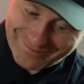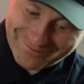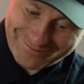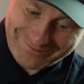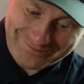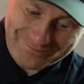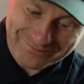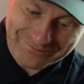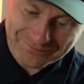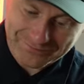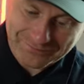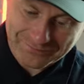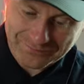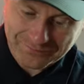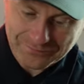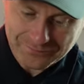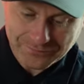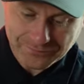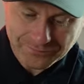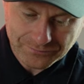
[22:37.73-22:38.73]

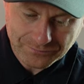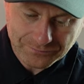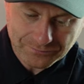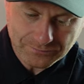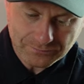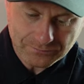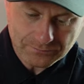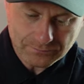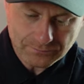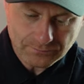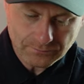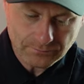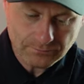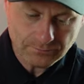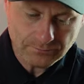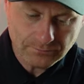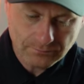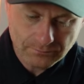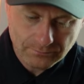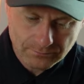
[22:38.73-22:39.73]

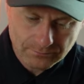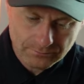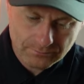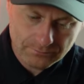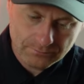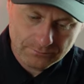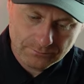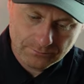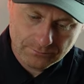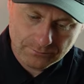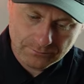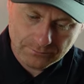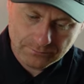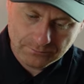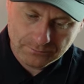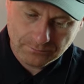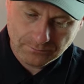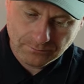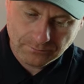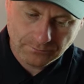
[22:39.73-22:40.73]

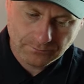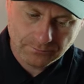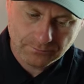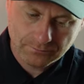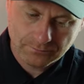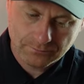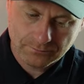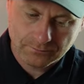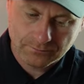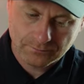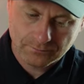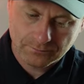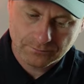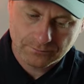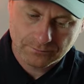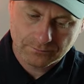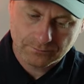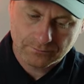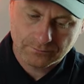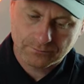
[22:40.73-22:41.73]

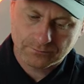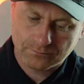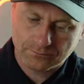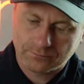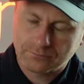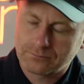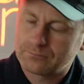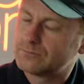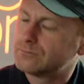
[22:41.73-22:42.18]
[no speech]